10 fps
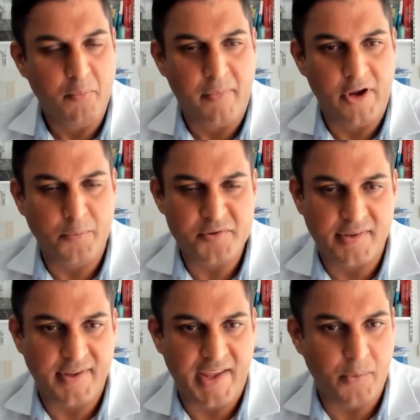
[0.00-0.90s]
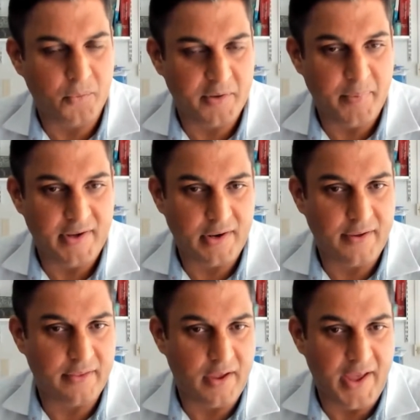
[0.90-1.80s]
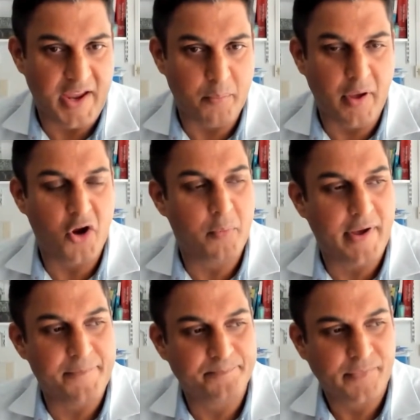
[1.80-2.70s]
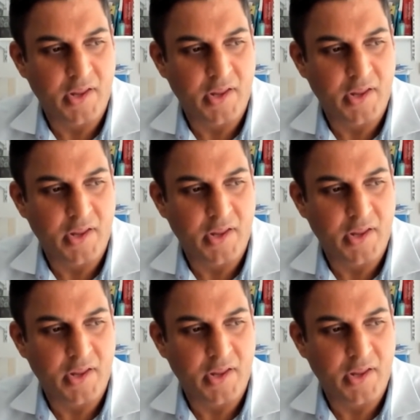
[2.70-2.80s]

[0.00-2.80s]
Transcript: my options here would have been either a POBA